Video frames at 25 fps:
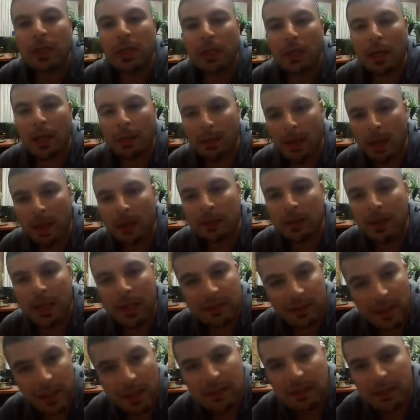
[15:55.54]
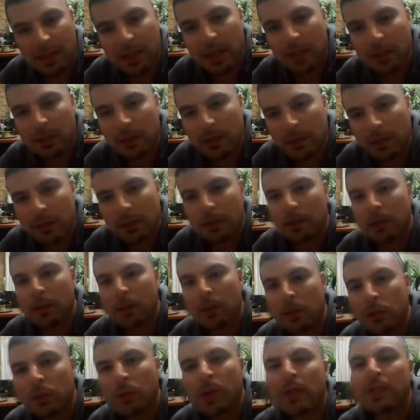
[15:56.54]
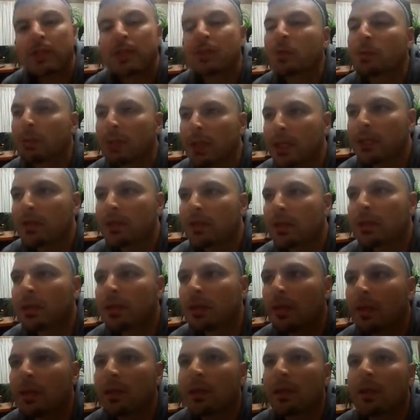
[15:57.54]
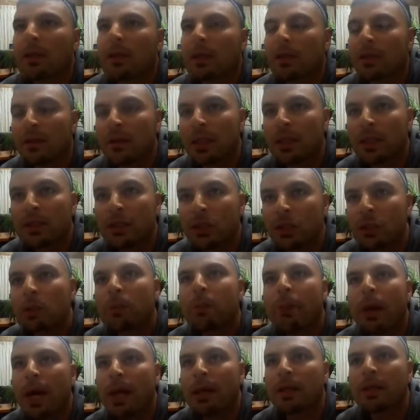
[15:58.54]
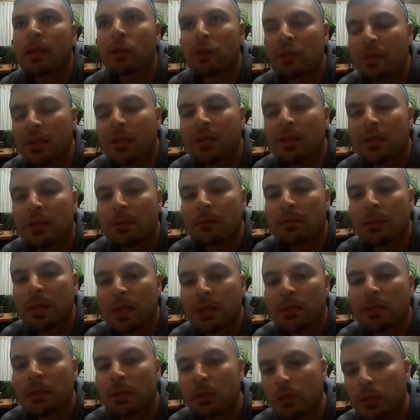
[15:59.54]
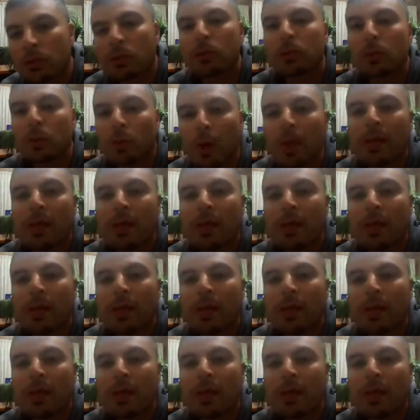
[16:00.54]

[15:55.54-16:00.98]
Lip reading: thing about, as I said, you can split the two-particle system into two